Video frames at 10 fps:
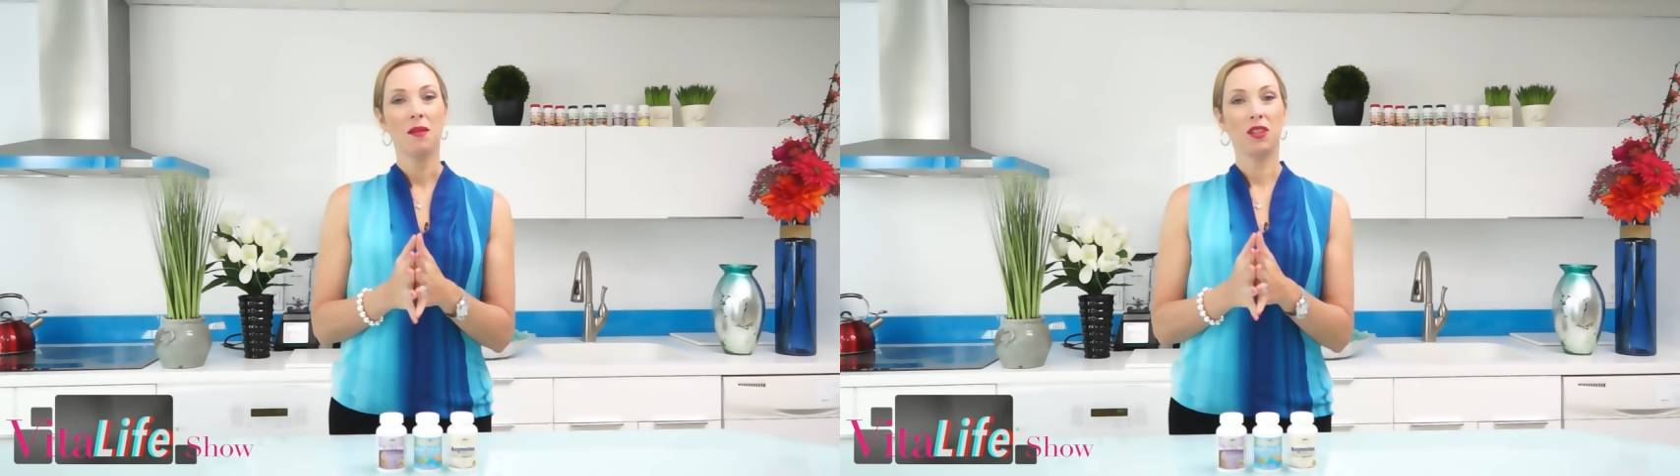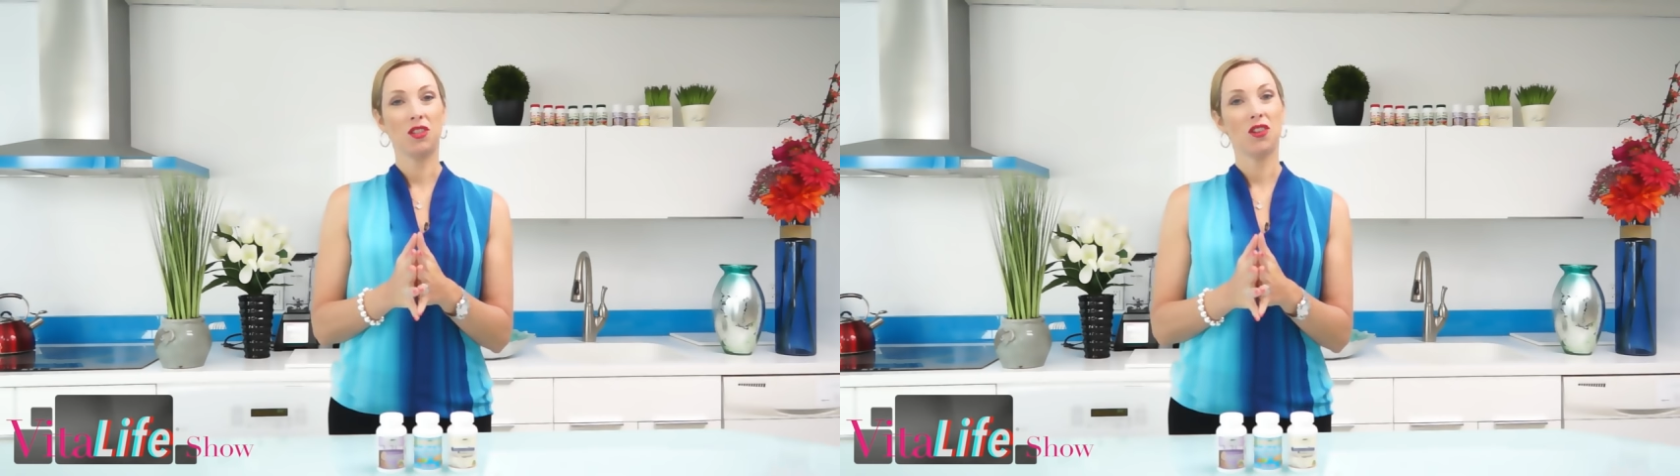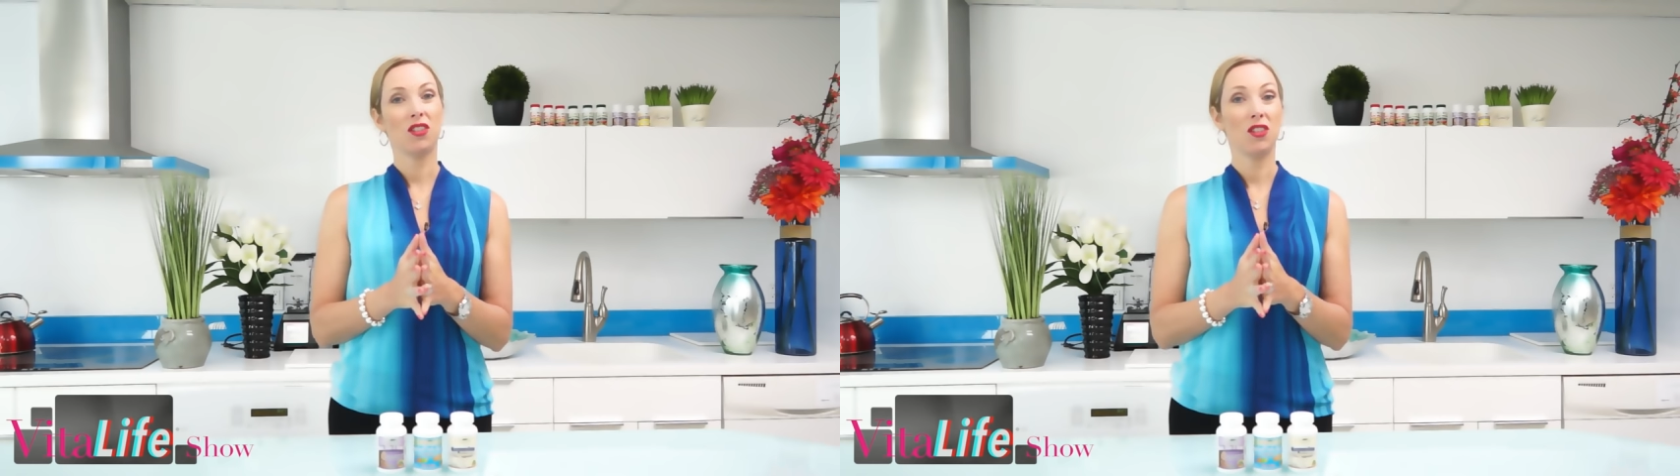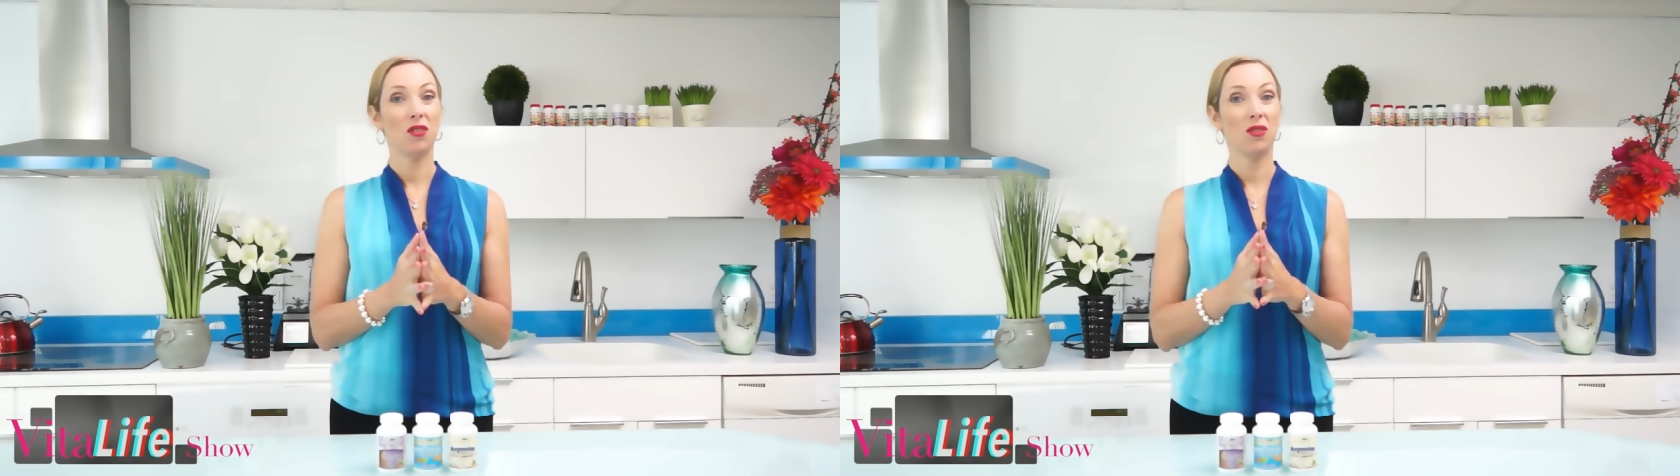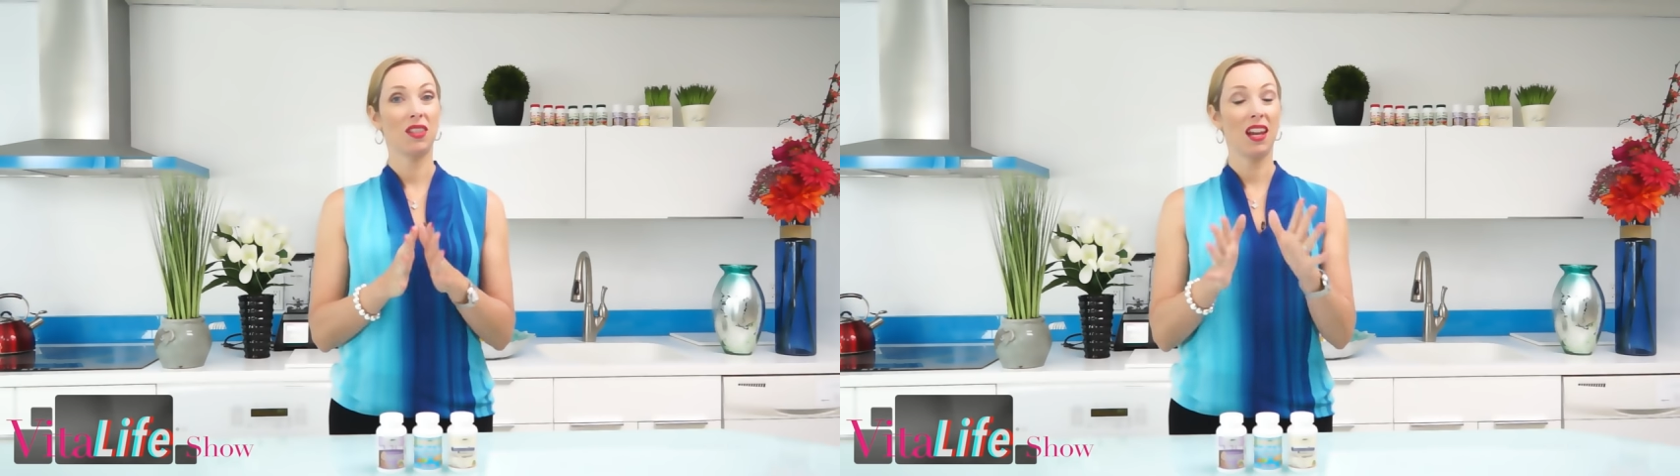Be sure
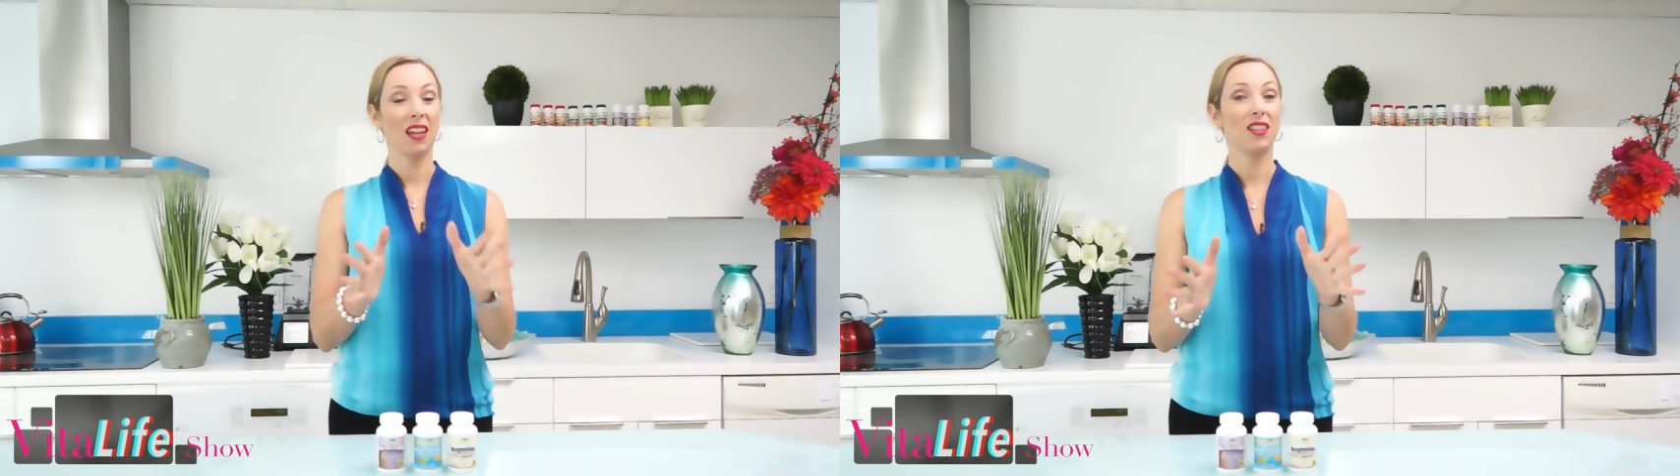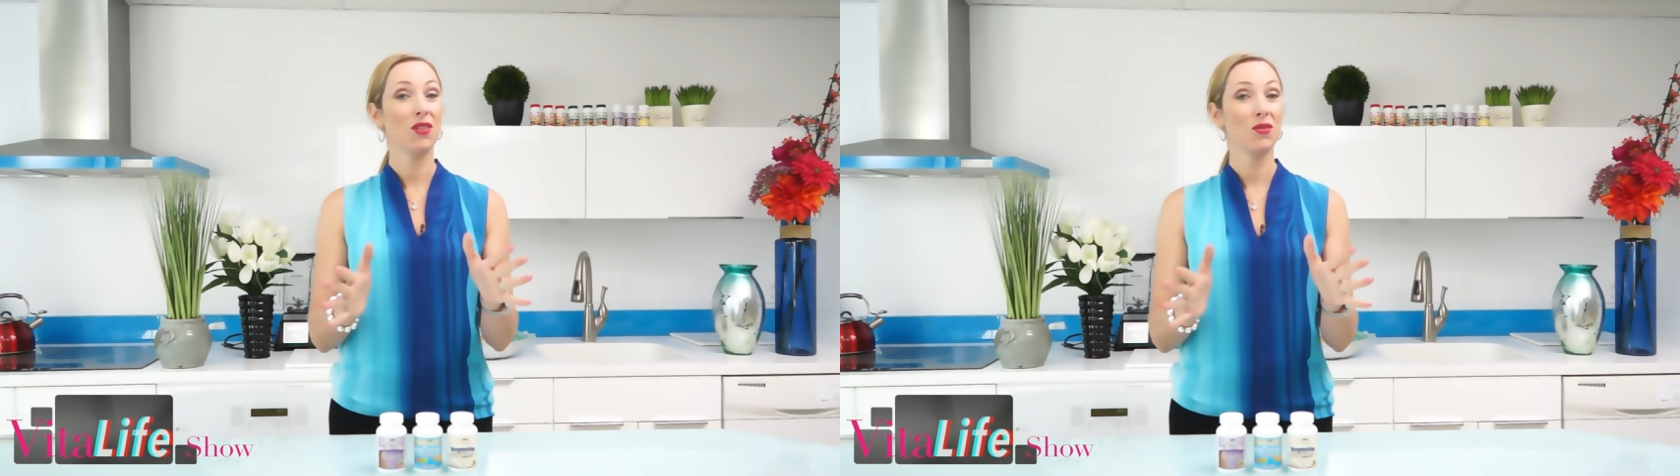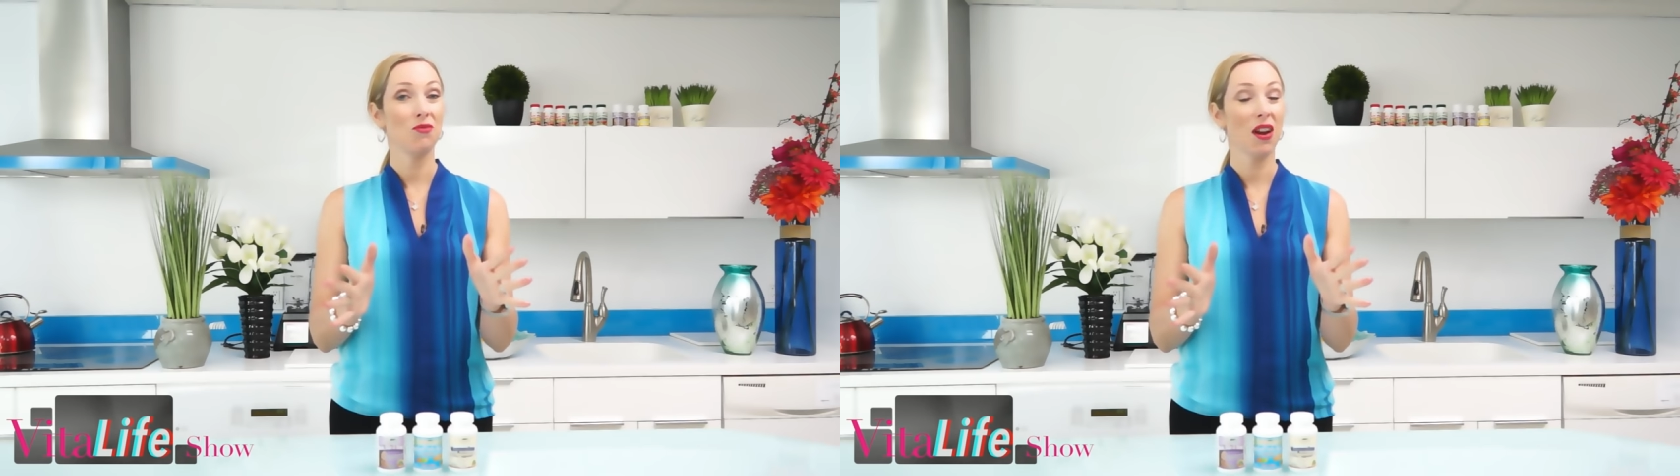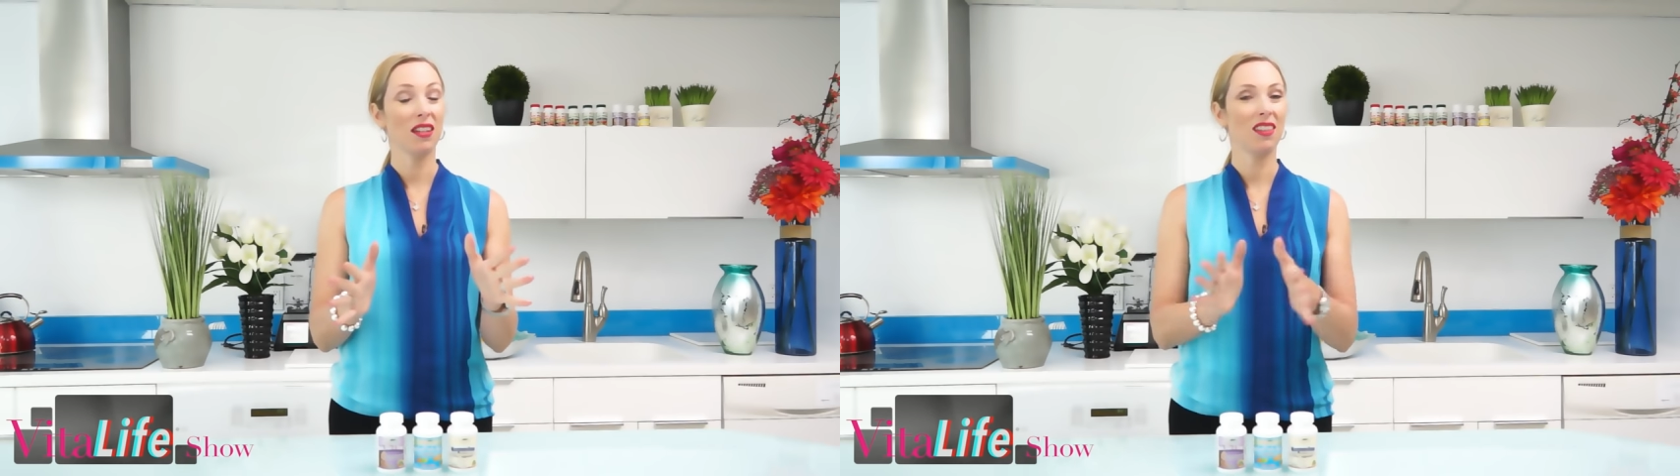to stay tuned right